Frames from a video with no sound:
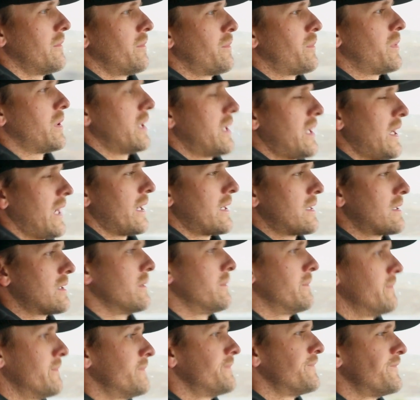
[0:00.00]
protects
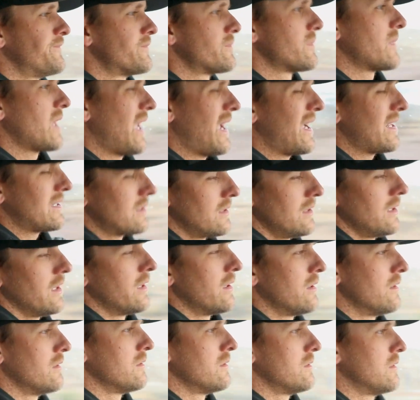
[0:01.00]
them. Adds a
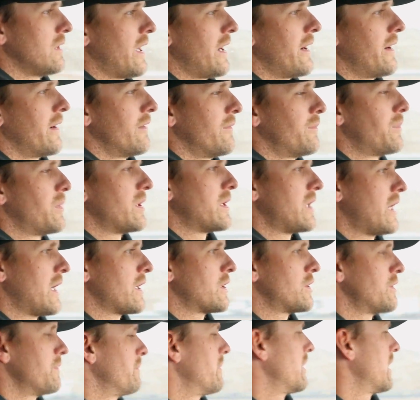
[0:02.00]
little layer of
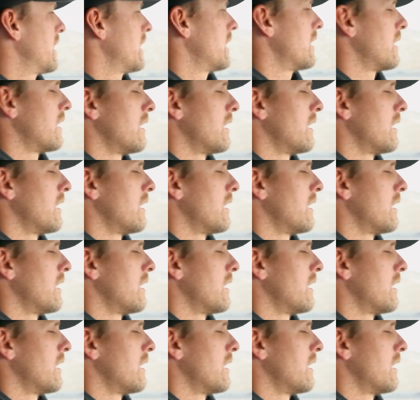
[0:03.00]
protection, but